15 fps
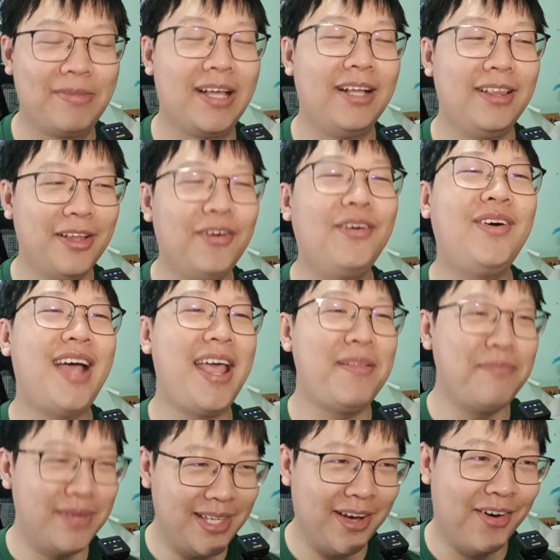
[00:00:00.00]
Lo
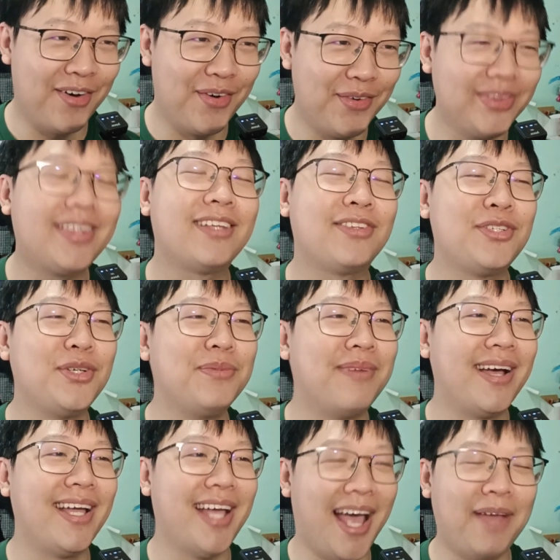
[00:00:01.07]
and behold, to
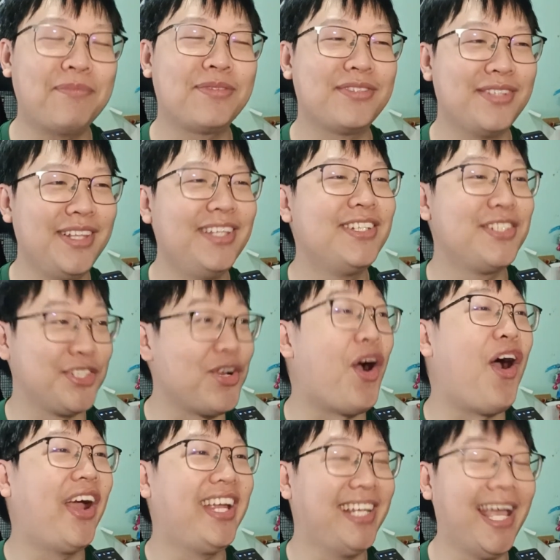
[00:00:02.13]
my absolute
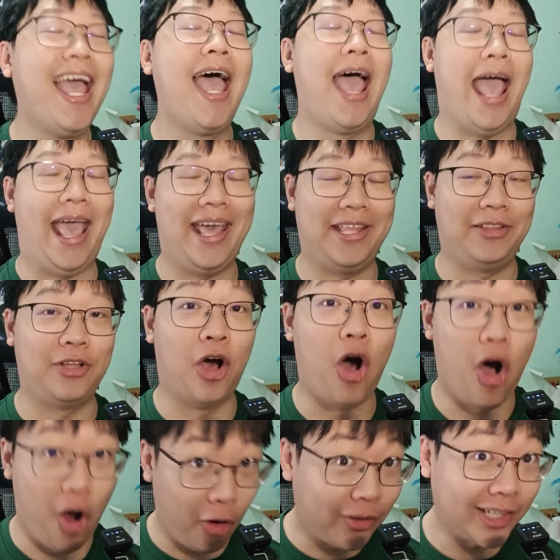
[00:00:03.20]
joy and
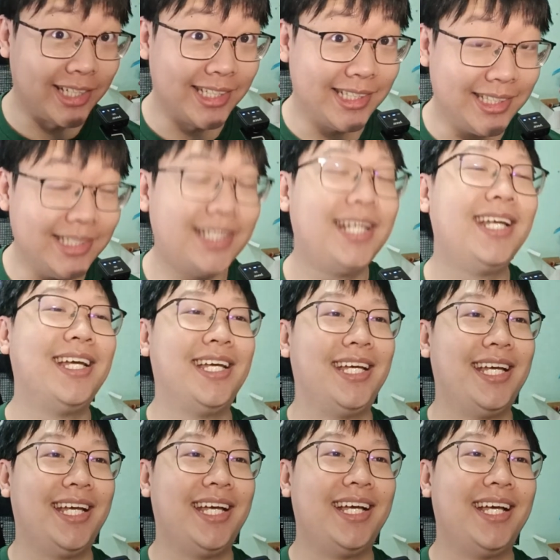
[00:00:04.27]
horror,
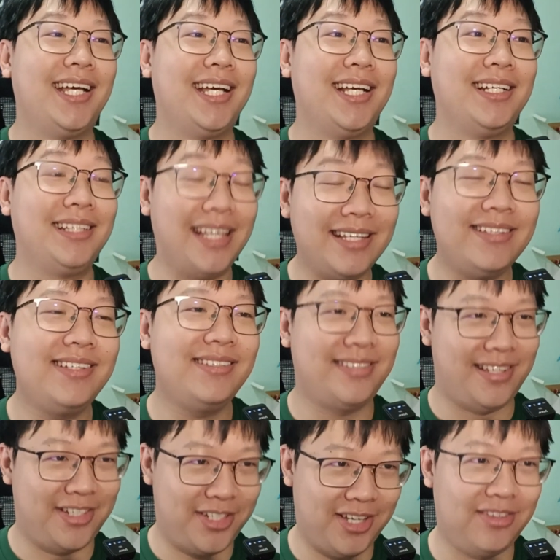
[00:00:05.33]
ladies
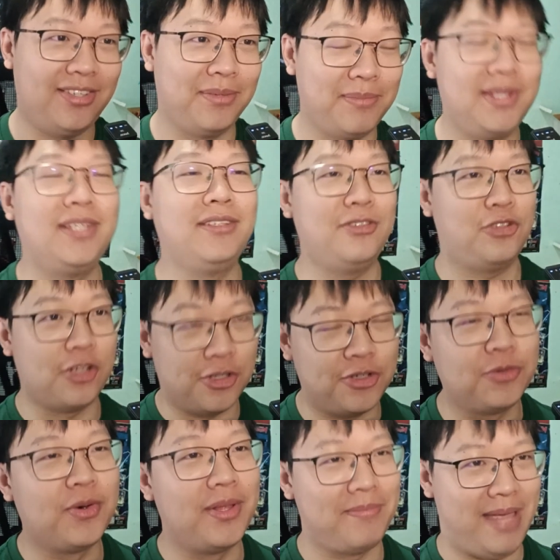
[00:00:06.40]
and gentlemen,
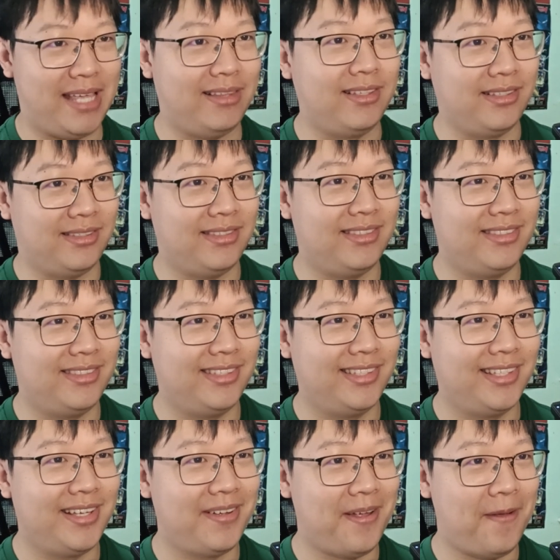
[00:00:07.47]
Drajeweled Magnus.
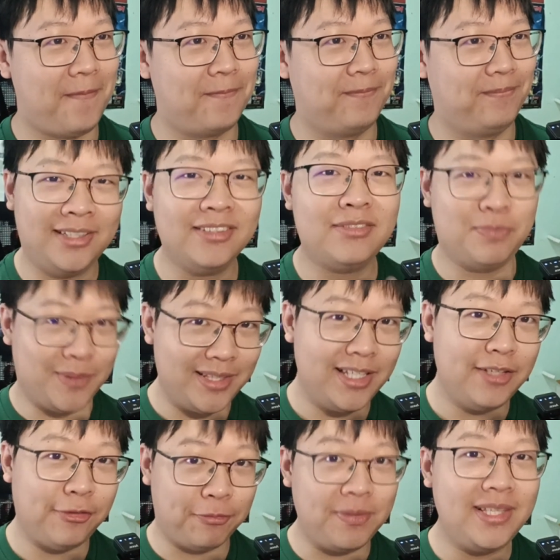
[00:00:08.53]
Because
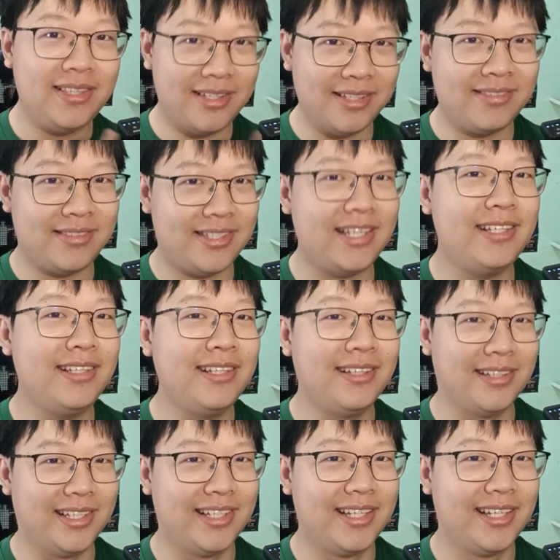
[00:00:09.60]
believe me, this thing
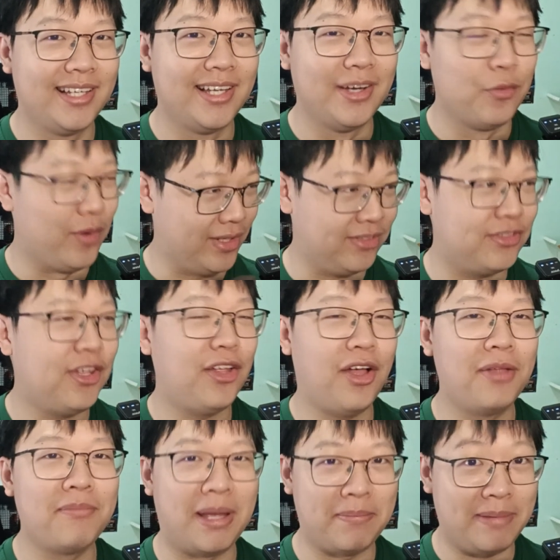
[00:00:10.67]
was not
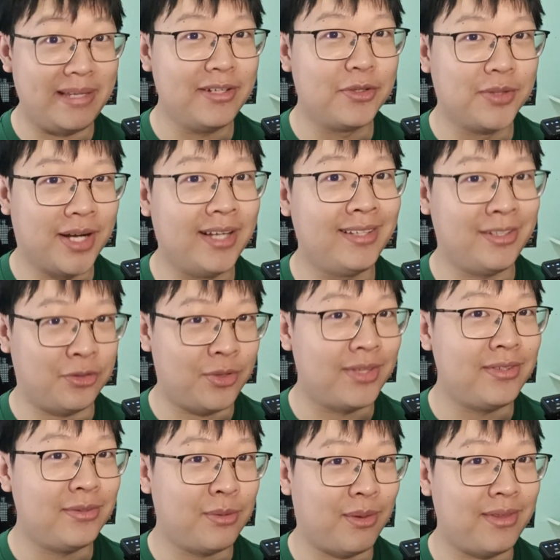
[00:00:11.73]
on my bingo card in
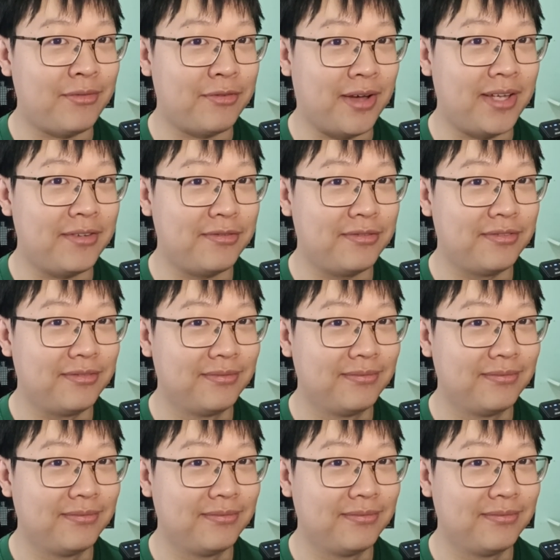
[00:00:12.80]
2025.